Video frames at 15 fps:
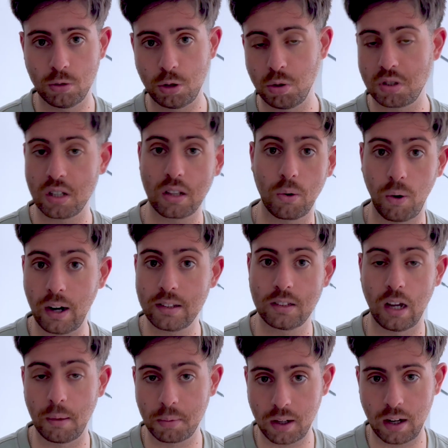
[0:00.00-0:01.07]
choosing the right
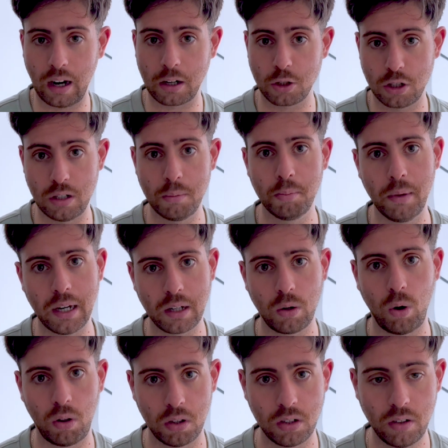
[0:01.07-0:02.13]
type can actually make
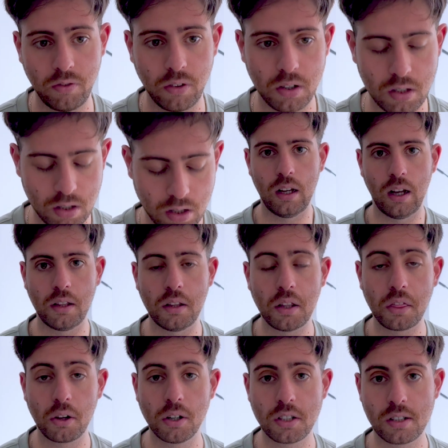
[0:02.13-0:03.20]
all the difference. And the third